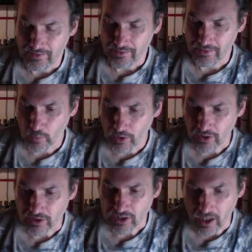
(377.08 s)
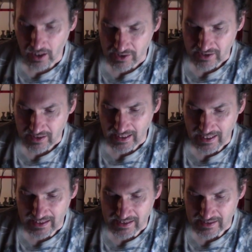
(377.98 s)
The word ontology
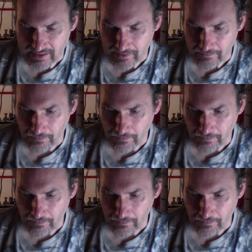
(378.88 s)
is